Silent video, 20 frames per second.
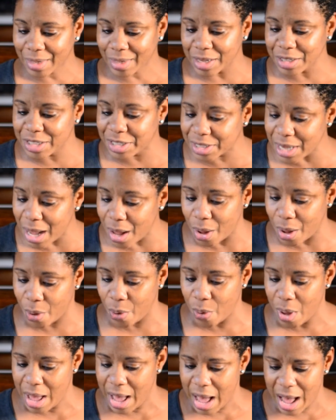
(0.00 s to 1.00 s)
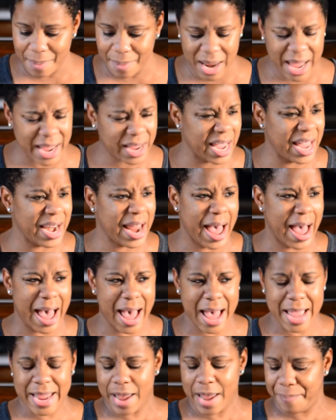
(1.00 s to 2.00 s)
So I'm like, in an
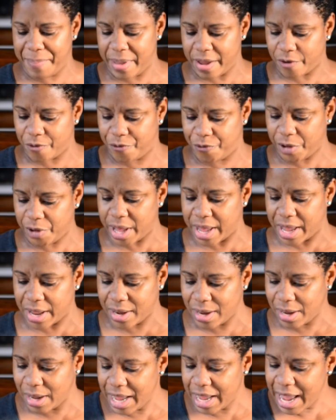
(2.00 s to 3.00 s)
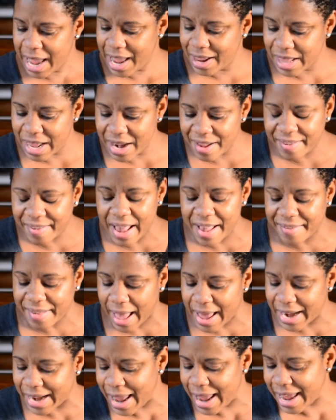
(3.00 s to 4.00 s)
iambic foot, and then it
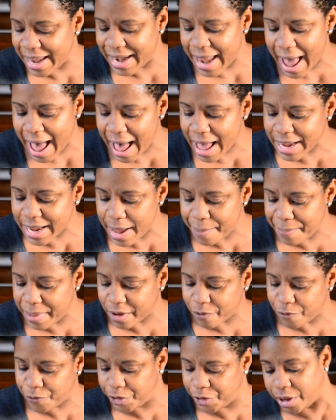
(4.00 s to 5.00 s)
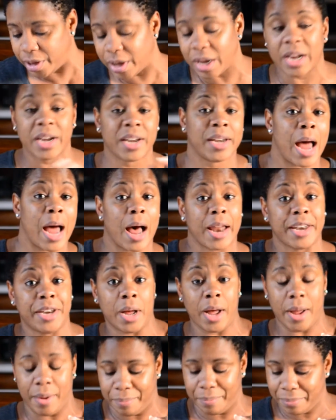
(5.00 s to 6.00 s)
says an iambic foot,
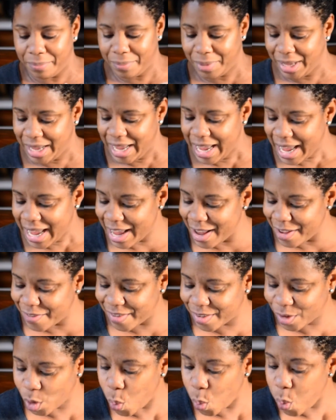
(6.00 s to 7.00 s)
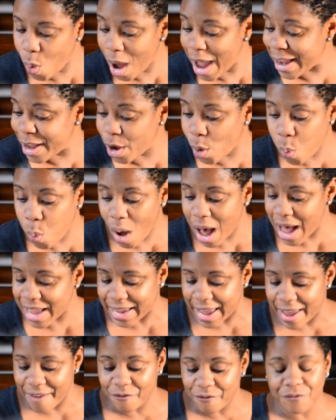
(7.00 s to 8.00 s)
da-dum, is a
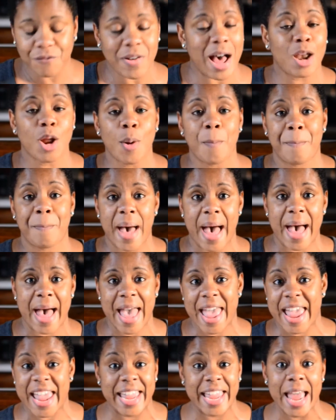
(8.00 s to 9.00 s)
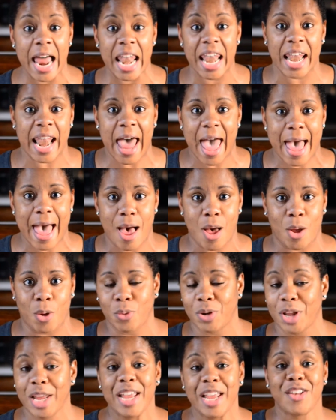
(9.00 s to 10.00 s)
quiet followed by a loud.
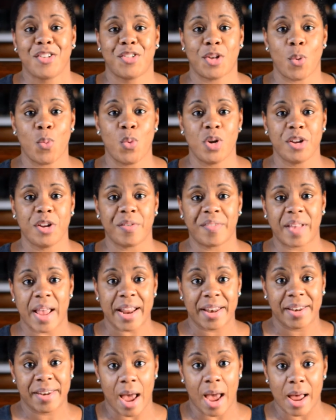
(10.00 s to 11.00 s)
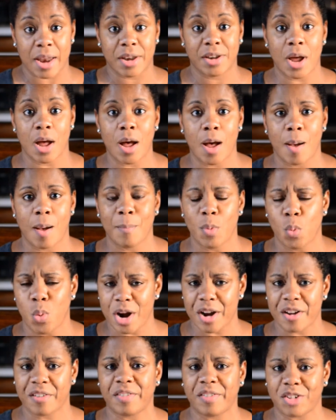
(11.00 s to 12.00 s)
So when you say da-dum,
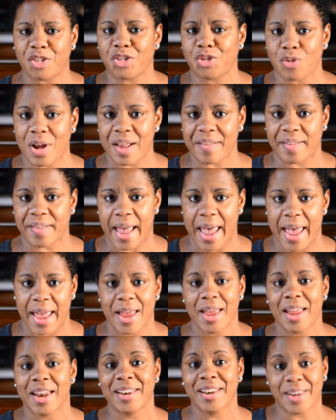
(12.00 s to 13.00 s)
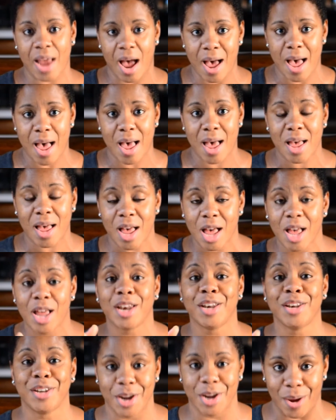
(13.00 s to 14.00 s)
where's the stress at?
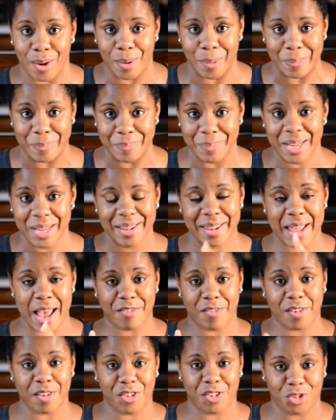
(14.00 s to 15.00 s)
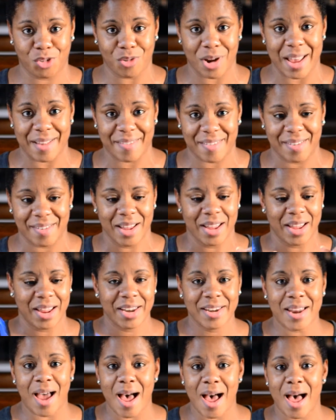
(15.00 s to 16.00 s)
Da-dum. That's the stress.
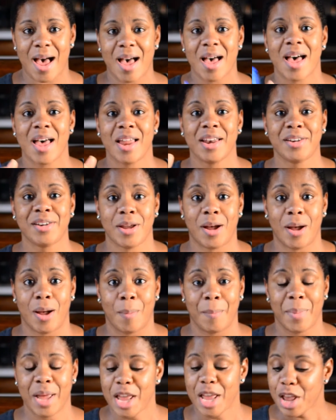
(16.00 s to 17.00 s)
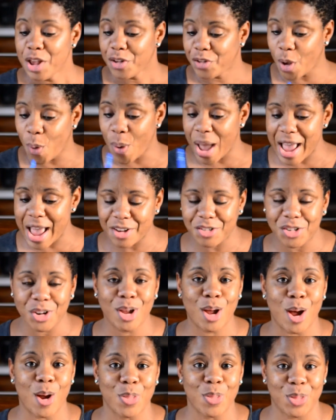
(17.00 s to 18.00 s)
Da-dum. So as
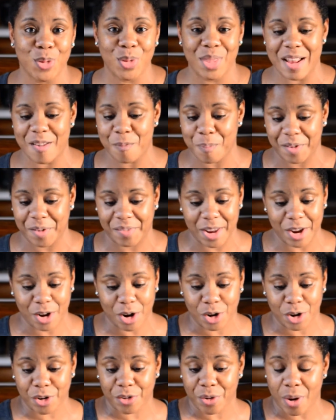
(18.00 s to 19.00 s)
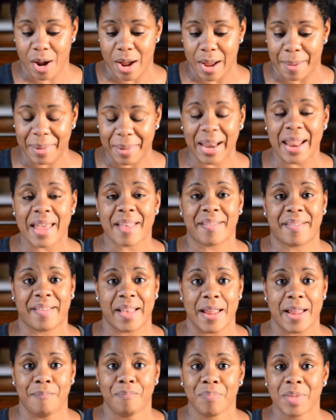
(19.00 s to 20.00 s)
you go through this particular
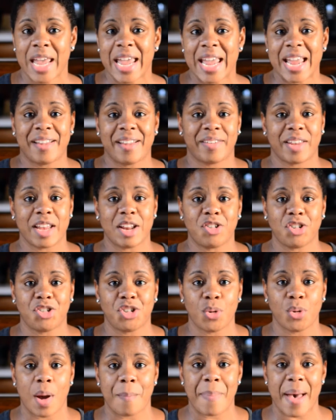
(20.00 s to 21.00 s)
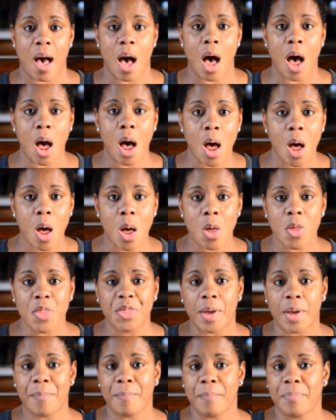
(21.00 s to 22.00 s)
lesson, it teaches you about all
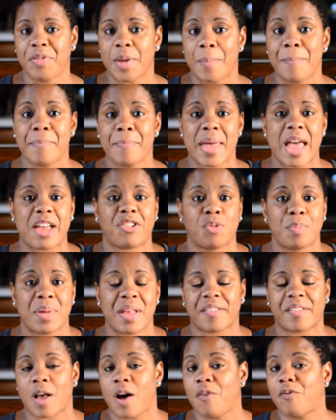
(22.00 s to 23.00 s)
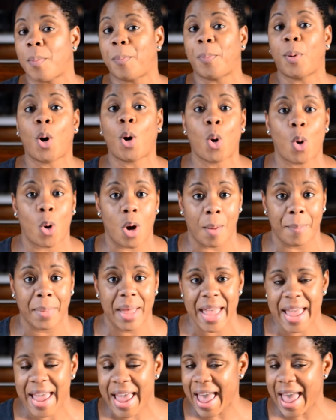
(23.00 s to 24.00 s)
the measurements of a poem
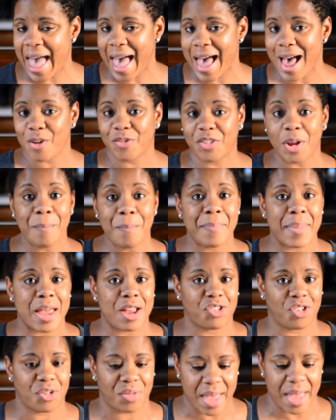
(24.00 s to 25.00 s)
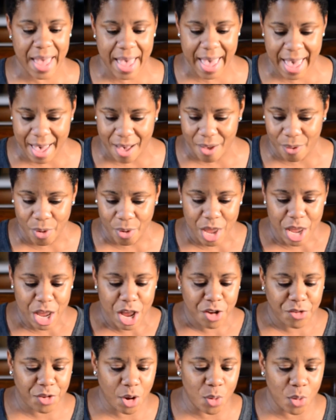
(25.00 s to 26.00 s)
and how to measure that out.
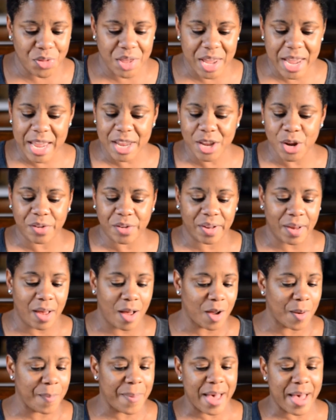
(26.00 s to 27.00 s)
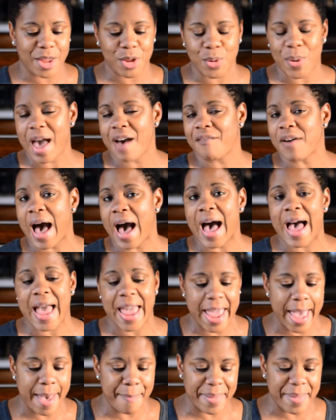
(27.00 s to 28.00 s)
So then you talk about, you have an
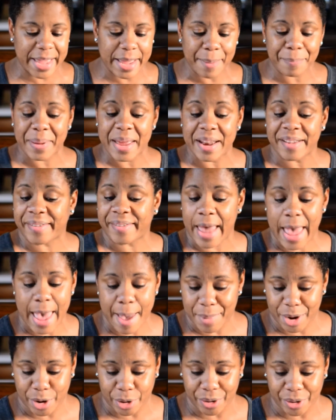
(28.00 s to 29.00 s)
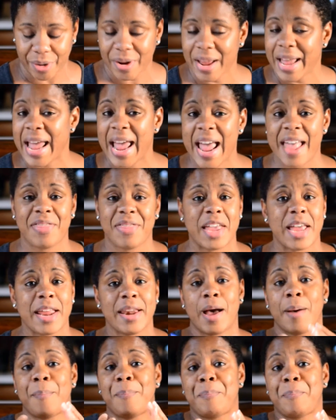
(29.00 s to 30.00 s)
iambic pentameter, and
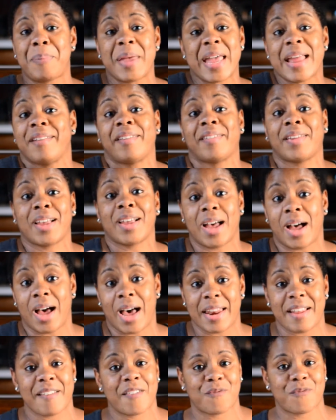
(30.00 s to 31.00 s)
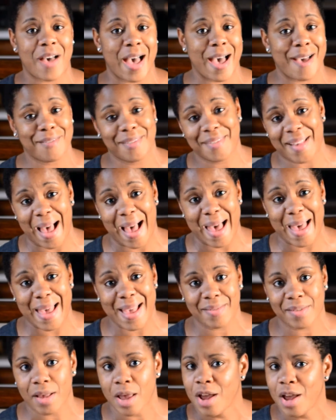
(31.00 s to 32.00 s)
then a pentagon is 5
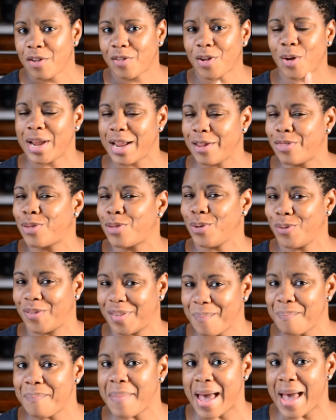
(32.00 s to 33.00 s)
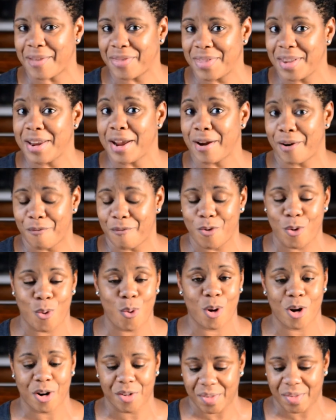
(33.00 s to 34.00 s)
sides. So he threw some math in there, of
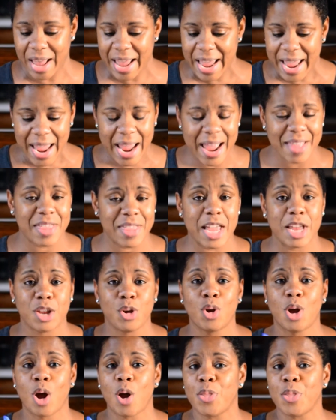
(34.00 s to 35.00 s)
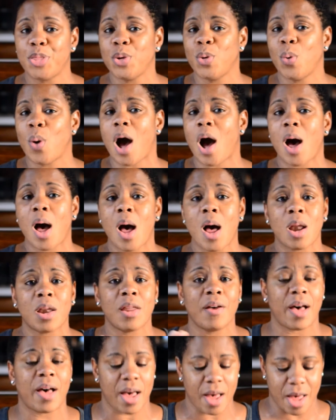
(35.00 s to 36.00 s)
course. And then you go through all
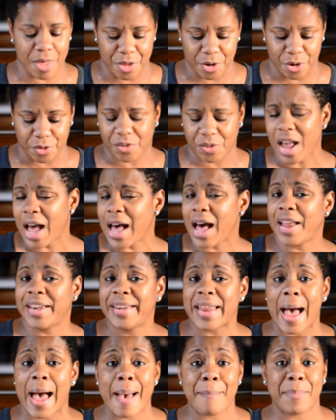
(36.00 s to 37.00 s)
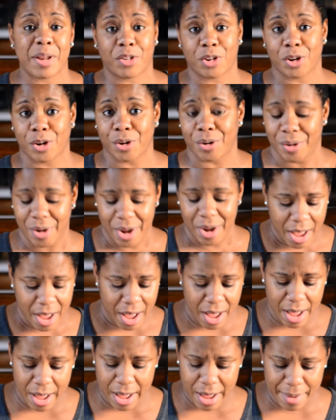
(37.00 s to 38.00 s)
the others, a diameter.
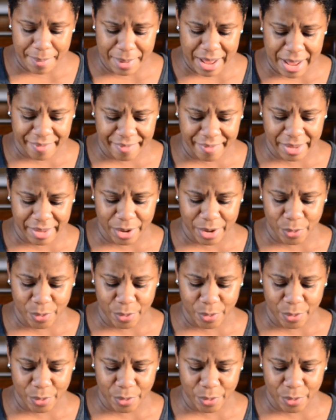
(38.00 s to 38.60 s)
Let's see